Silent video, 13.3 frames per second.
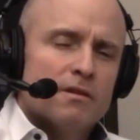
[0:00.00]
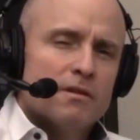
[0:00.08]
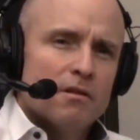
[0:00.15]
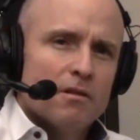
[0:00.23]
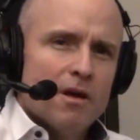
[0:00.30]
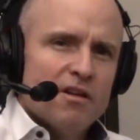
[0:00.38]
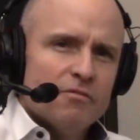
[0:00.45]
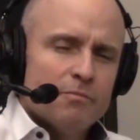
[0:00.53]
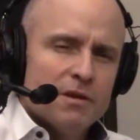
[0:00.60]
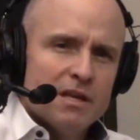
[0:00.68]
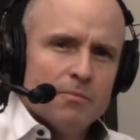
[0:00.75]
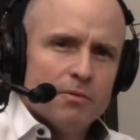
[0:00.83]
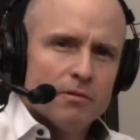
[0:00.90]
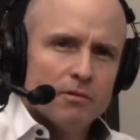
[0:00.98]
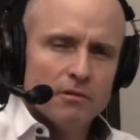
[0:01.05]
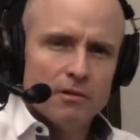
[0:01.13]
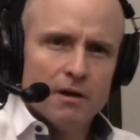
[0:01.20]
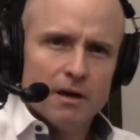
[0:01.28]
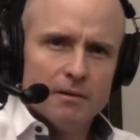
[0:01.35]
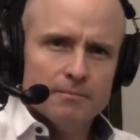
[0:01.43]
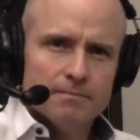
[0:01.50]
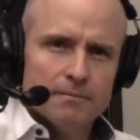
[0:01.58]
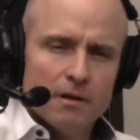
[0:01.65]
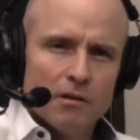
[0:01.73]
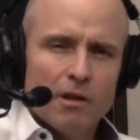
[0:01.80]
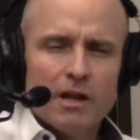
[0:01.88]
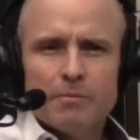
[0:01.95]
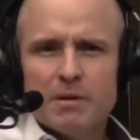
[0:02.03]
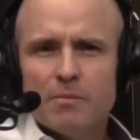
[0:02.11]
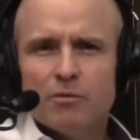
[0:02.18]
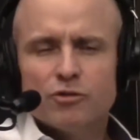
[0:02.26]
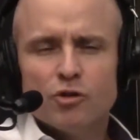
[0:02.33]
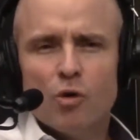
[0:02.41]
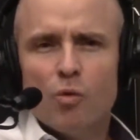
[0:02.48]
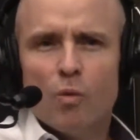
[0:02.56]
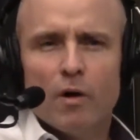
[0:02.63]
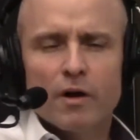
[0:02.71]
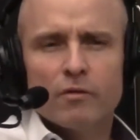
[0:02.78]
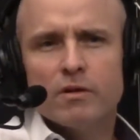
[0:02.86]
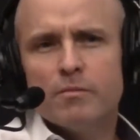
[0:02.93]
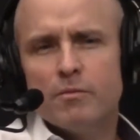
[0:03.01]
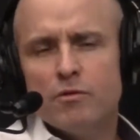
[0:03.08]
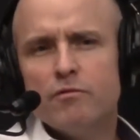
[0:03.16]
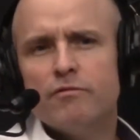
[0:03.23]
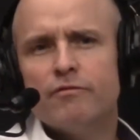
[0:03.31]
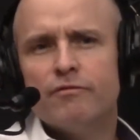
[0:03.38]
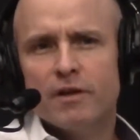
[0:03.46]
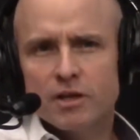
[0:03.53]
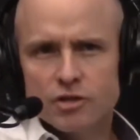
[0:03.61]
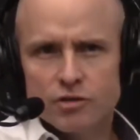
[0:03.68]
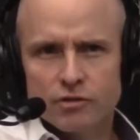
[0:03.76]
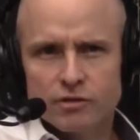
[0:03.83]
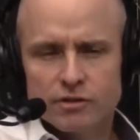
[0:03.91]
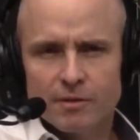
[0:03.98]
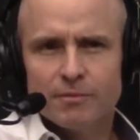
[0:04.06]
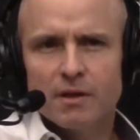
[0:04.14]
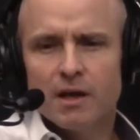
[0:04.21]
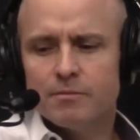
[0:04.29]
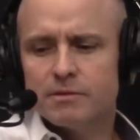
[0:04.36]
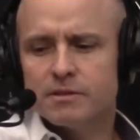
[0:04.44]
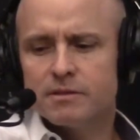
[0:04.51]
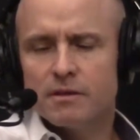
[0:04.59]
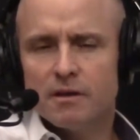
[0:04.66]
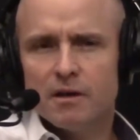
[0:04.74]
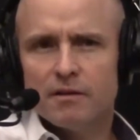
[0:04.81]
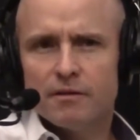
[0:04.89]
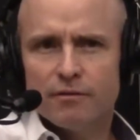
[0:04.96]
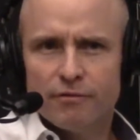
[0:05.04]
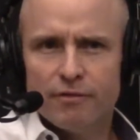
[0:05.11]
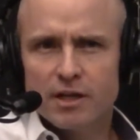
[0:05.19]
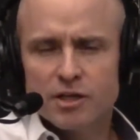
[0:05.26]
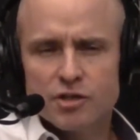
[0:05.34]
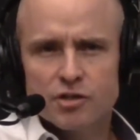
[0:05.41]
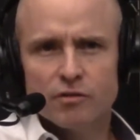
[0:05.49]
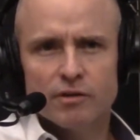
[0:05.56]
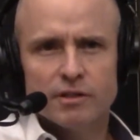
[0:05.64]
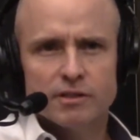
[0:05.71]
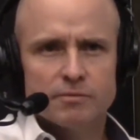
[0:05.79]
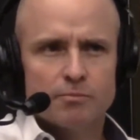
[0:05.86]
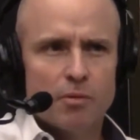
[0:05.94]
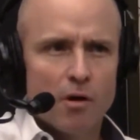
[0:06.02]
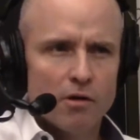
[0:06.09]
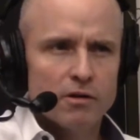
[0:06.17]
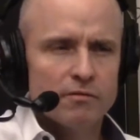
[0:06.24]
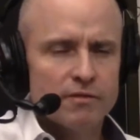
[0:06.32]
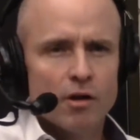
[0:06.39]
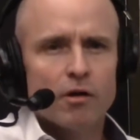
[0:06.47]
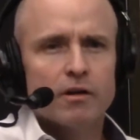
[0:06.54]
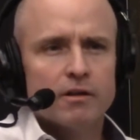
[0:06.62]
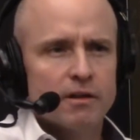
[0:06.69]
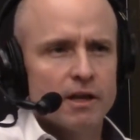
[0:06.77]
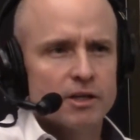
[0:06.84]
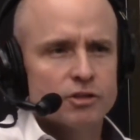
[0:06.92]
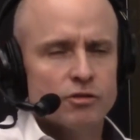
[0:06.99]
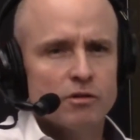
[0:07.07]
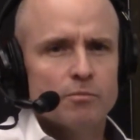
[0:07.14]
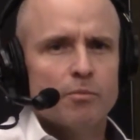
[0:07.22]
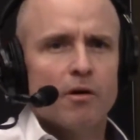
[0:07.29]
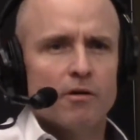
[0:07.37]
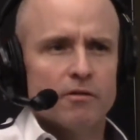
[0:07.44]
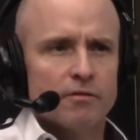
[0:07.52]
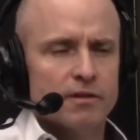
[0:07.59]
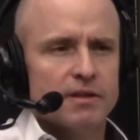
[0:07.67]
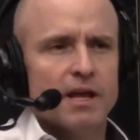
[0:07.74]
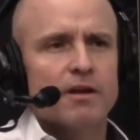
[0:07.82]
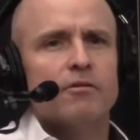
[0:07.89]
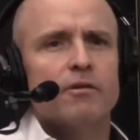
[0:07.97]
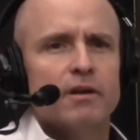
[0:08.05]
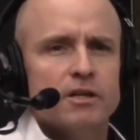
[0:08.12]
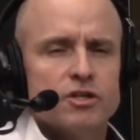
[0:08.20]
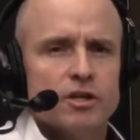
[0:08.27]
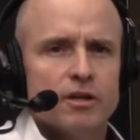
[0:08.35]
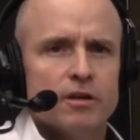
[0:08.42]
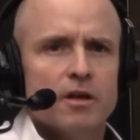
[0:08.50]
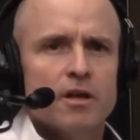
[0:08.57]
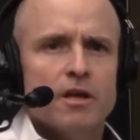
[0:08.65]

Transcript: A lot of people don't want to remove fixtures. Sometimes the fixture is part of the architecture, part of the decoration.